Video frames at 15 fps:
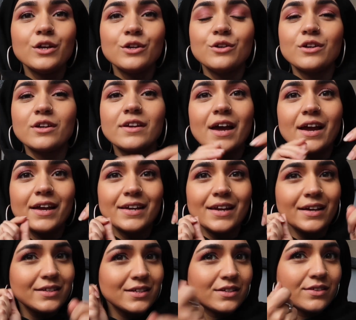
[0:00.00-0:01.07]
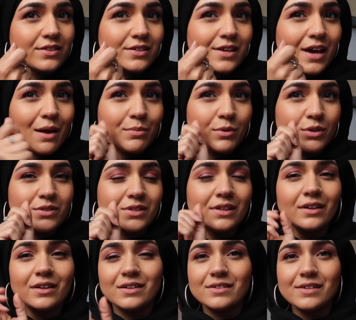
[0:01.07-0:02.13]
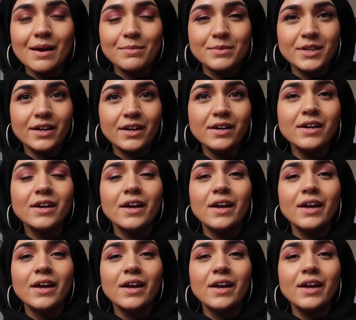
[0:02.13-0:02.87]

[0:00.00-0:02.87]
You can connect it to the tap using an adapter,